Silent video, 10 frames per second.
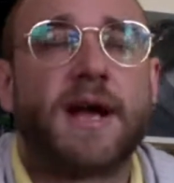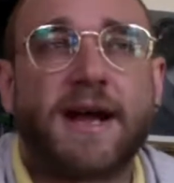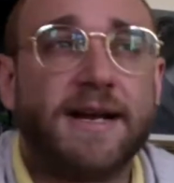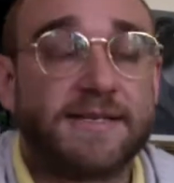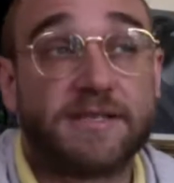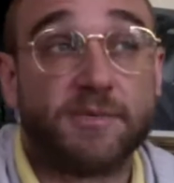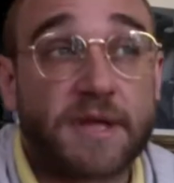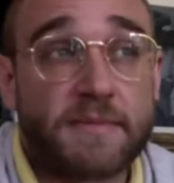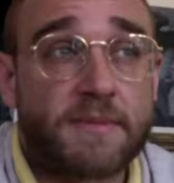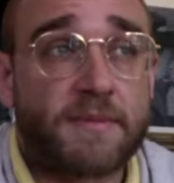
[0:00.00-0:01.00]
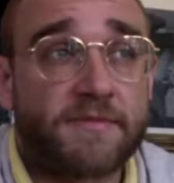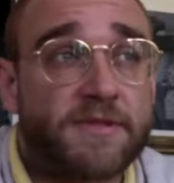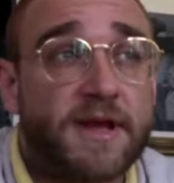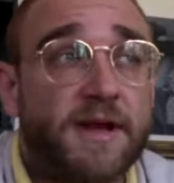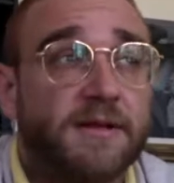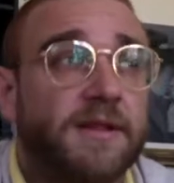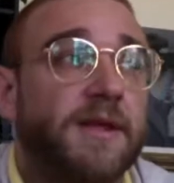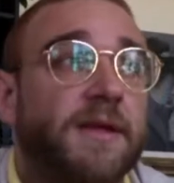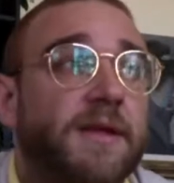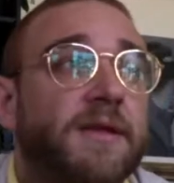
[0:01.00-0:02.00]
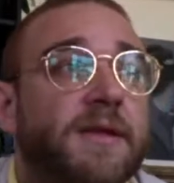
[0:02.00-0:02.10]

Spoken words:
kind of still blame my mom for that. Like,